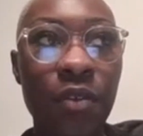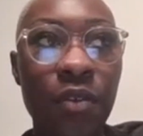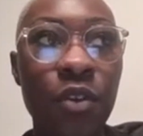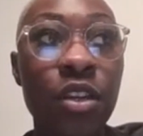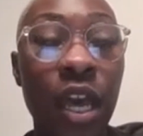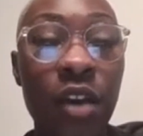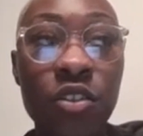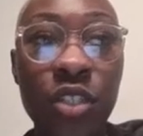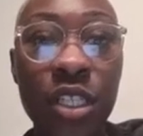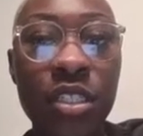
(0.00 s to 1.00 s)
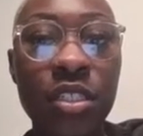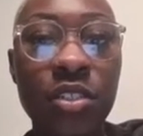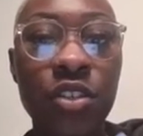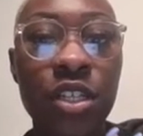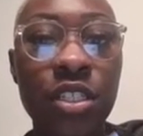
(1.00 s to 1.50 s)
we're now trying to
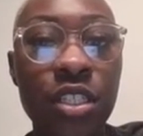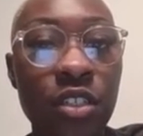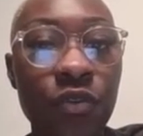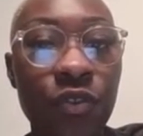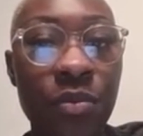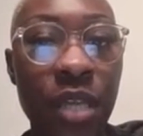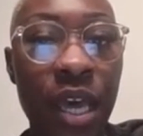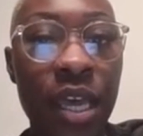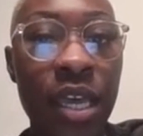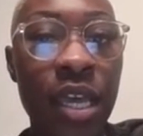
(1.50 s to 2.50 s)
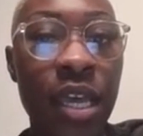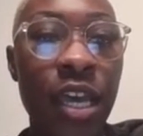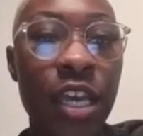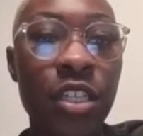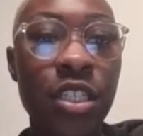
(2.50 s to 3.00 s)
transition from that
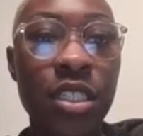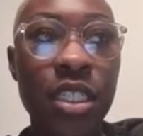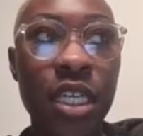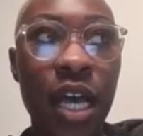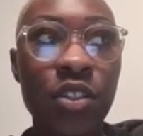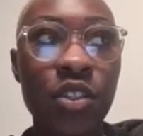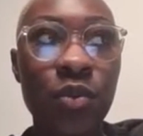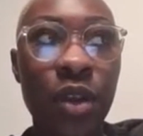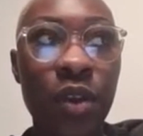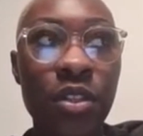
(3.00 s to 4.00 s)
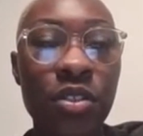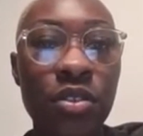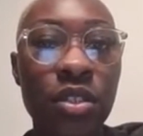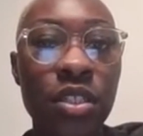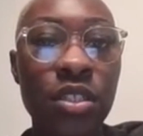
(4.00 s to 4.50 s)
and just see how to work with the
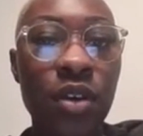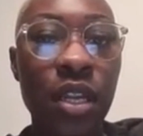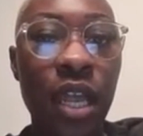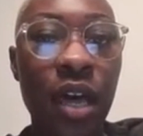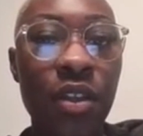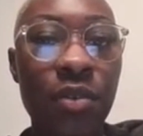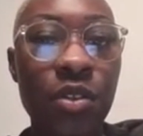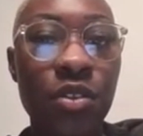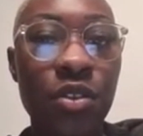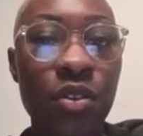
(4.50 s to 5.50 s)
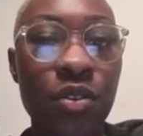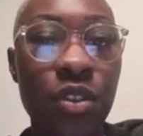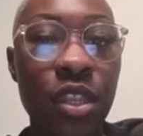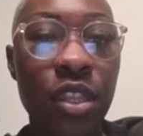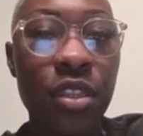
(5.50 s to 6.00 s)
students to allow them to
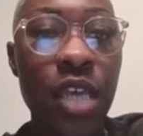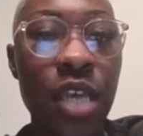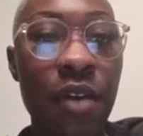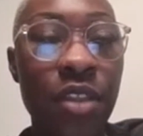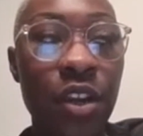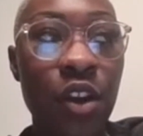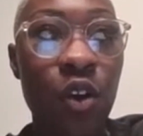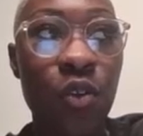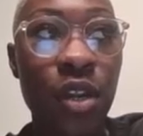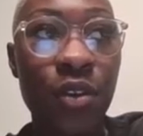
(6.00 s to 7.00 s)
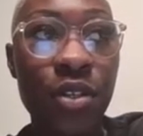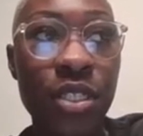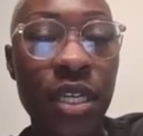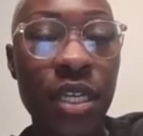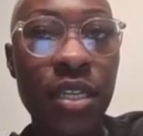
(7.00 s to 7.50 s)
have their own
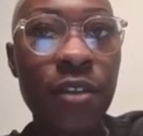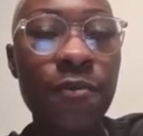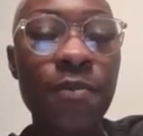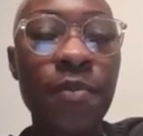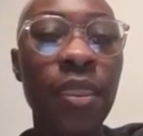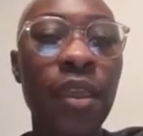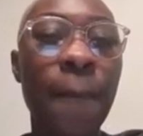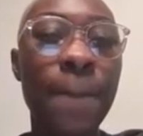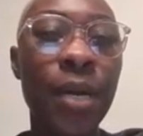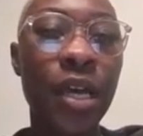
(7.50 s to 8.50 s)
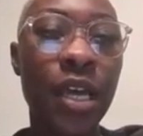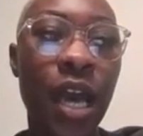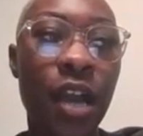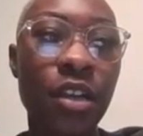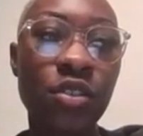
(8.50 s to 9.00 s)
understanding.
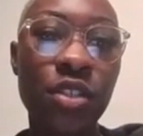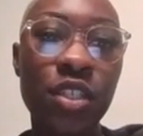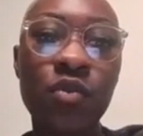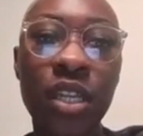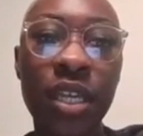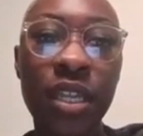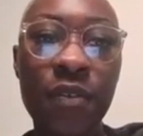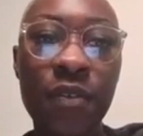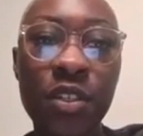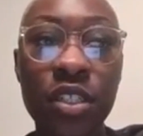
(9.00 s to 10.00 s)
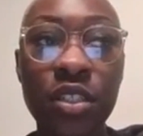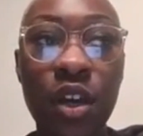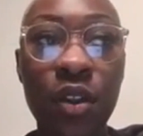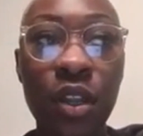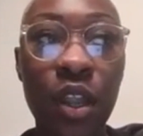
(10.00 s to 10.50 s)
But our students' reading levels are
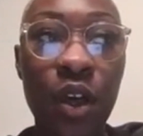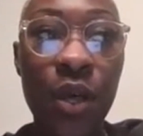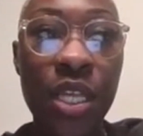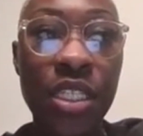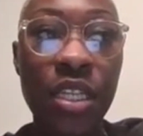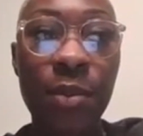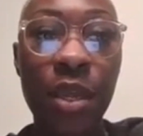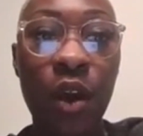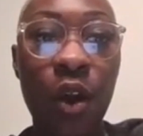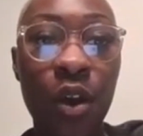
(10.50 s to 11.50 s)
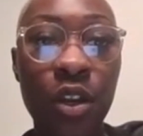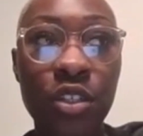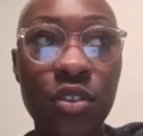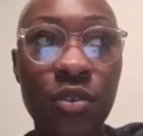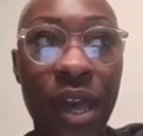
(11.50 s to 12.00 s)
so low, it's a little bit harder
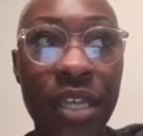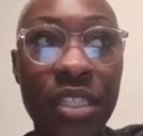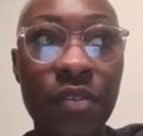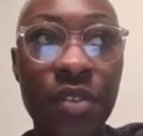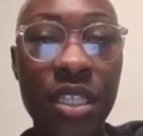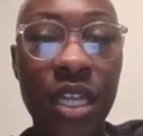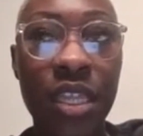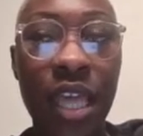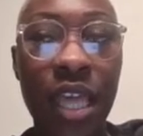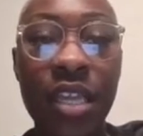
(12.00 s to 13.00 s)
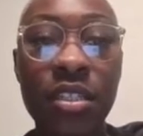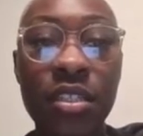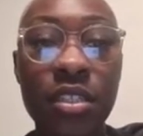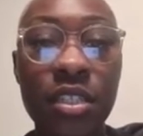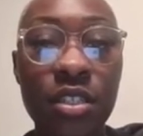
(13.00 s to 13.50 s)
to do activities like that in the
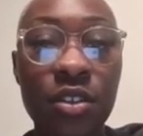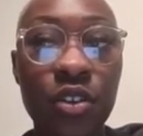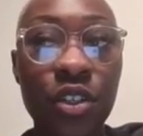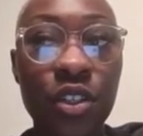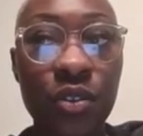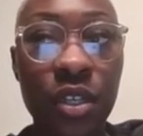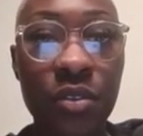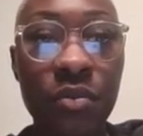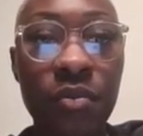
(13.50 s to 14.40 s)
statistical unit.